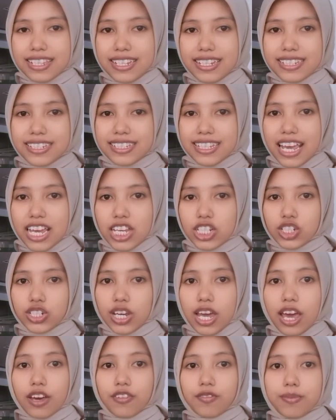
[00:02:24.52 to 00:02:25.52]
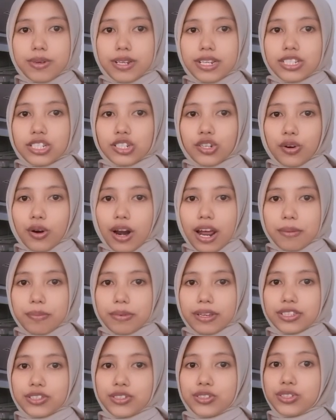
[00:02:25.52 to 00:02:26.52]
These stages have been
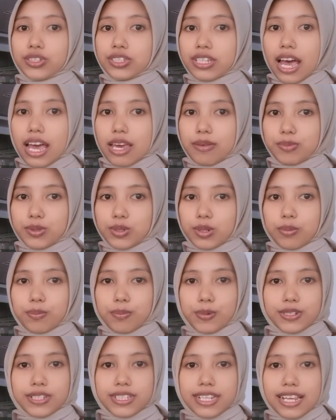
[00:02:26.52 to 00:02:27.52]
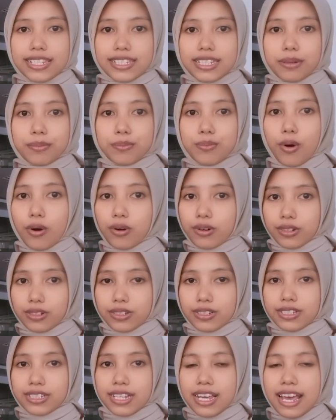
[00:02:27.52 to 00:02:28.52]
described into types of processing
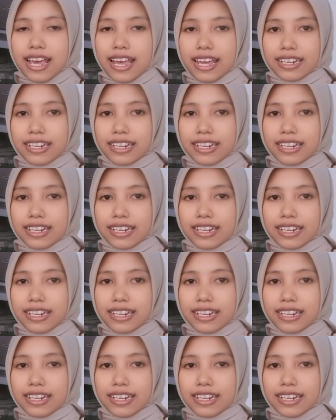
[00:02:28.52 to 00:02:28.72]
models,